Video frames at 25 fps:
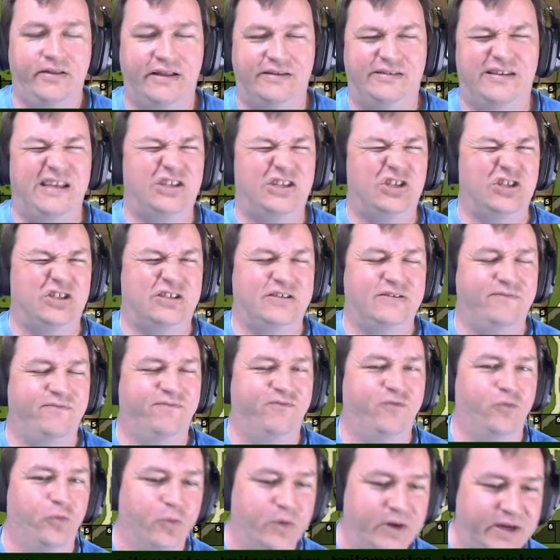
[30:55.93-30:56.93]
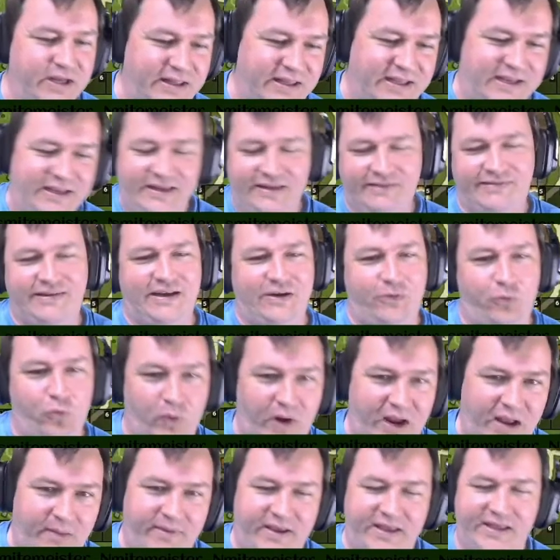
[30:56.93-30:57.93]
It just really is like
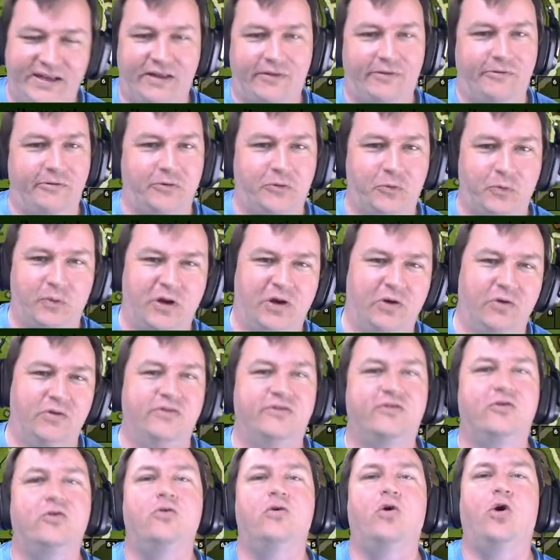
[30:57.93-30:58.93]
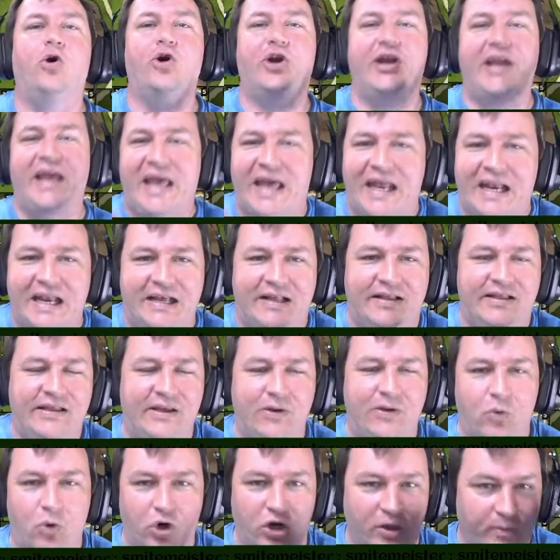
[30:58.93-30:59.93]
ramming it down their throat. So
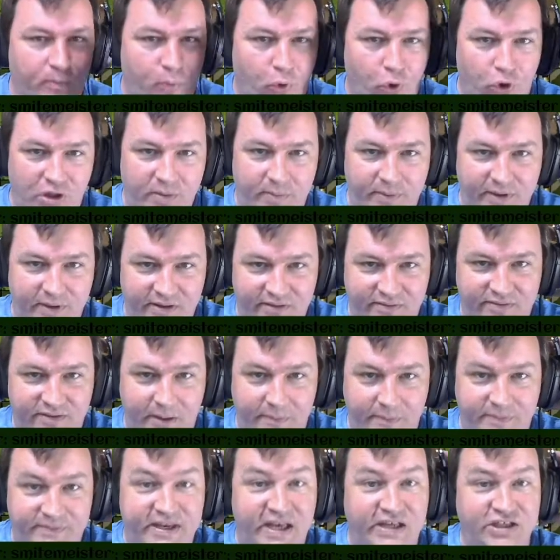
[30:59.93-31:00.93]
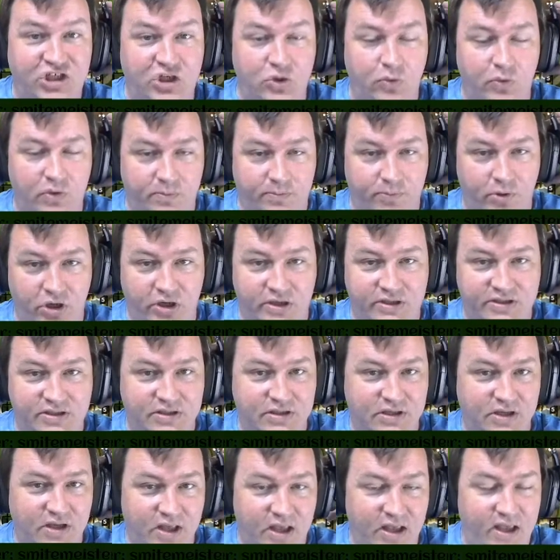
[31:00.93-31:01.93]
organically work Morley Bent's obsession with
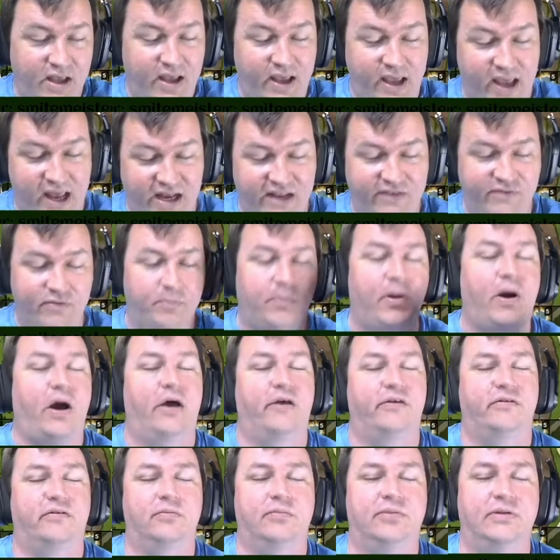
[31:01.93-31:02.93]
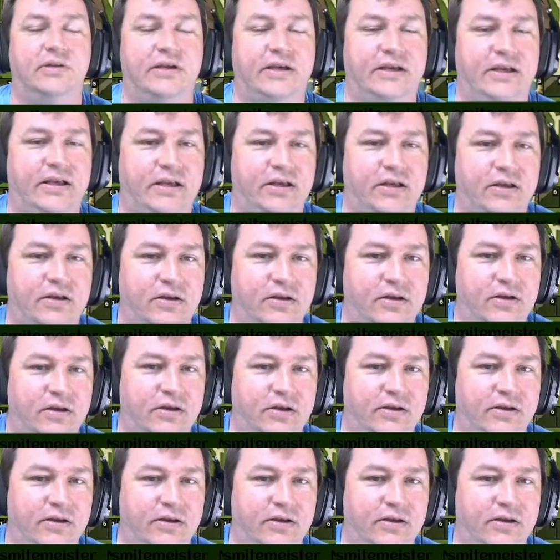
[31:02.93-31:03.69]
books, and even possibly